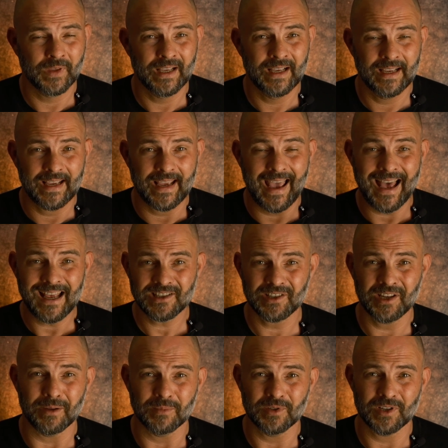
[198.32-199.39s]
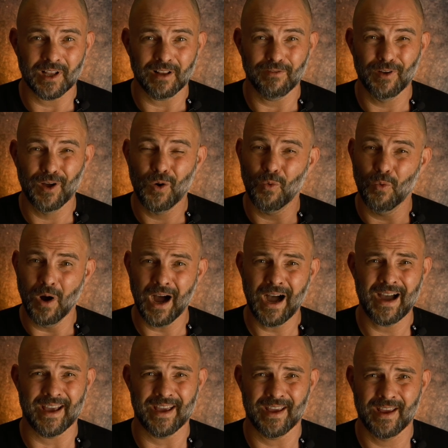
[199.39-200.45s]
He asked himself,
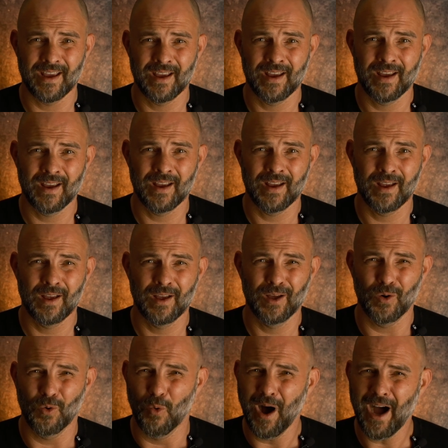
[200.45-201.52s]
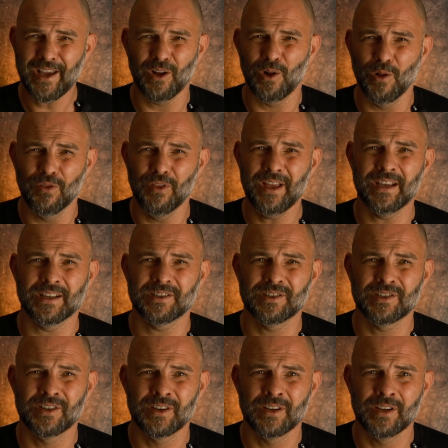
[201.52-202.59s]
why? Why all
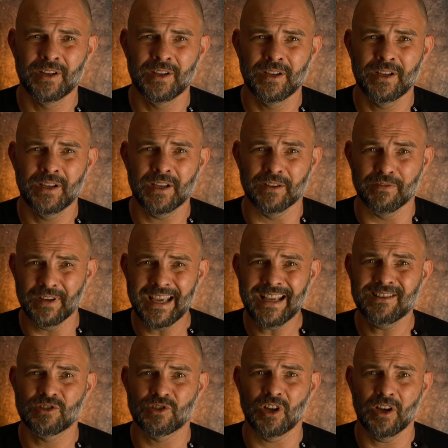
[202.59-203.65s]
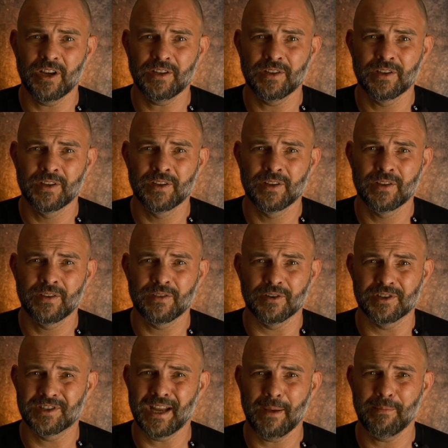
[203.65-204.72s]
this, if inside
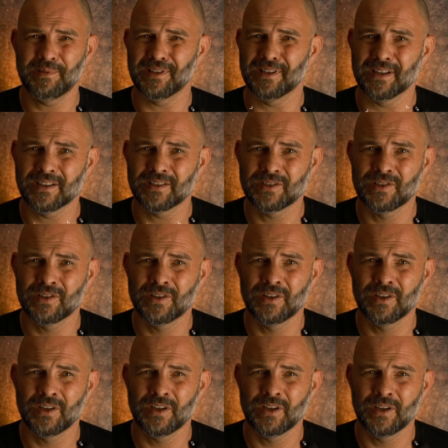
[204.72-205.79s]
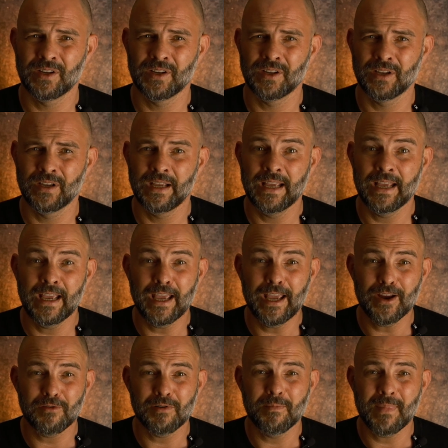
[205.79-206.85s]
there's emptiness? He
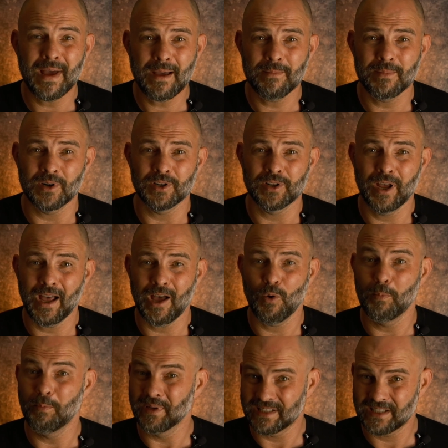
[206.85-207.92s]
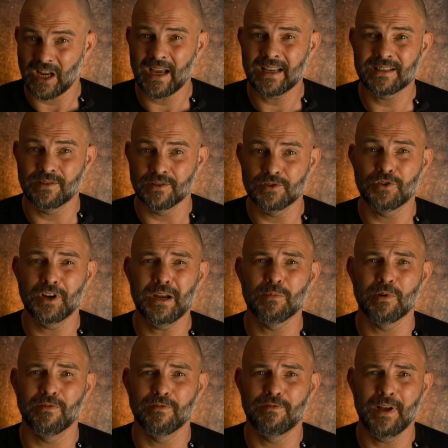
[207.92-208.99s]
remembered how, besides the dream
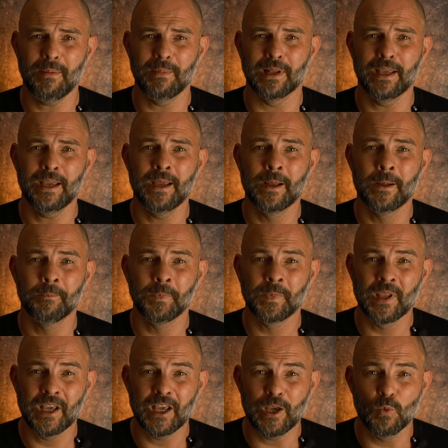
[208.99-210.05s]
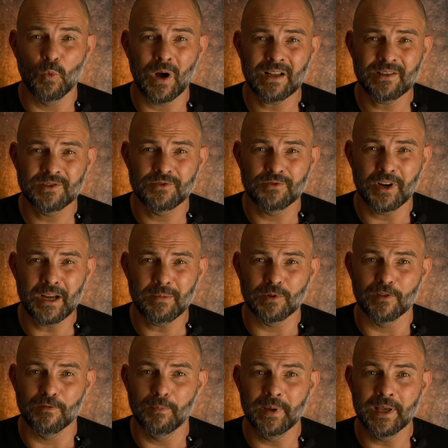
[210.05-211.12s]
of a family, he once dreamed
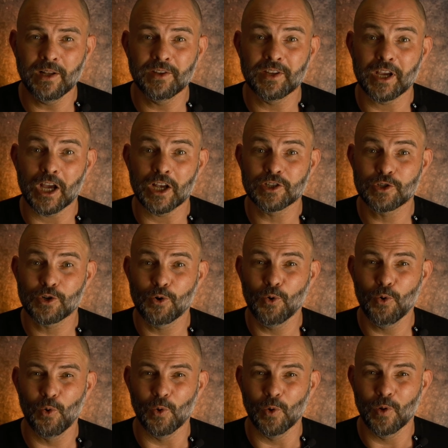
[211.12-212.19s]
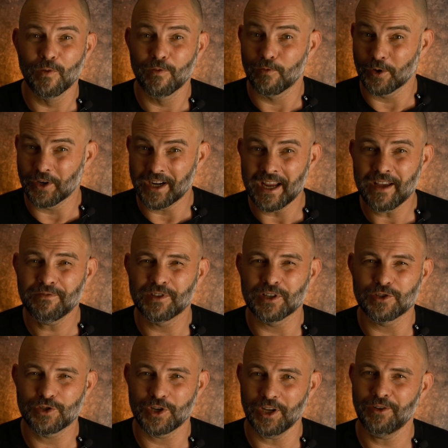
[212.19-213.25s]
of building a school for
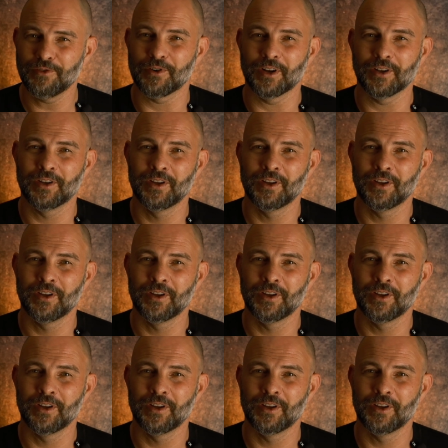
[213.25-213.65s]
gifted children,